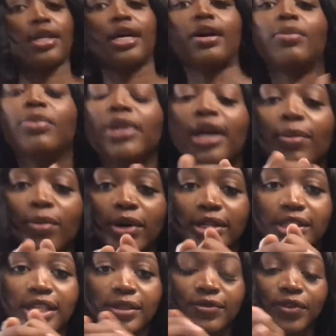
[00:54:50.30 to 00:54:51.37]
I'll put out more
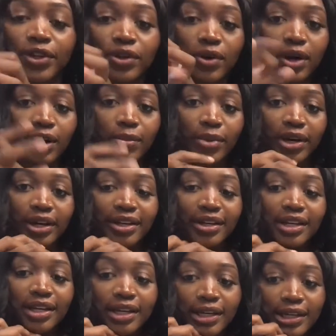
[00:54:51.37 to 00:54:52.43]
tips for you all, but
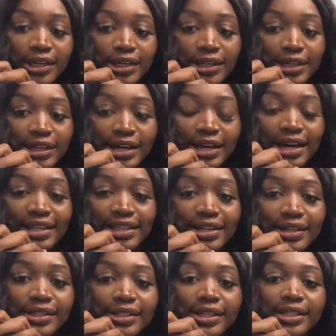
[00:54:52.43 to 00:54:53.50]
yeah, I
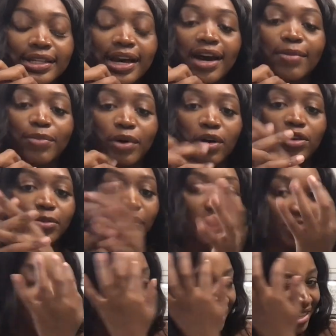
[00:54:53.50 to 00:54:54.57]
think it's good to have both. We'll
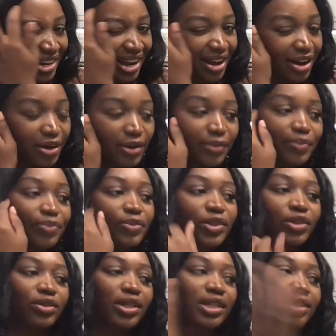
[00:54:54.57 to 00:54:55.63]
start now.
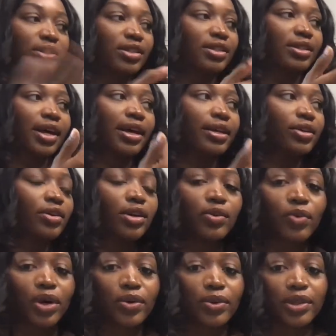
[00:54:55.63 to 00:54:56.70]
You can just like, you can
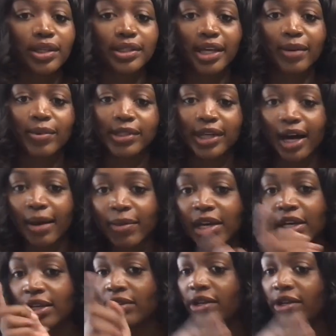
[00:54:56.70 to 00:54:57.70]
work with a tabletop.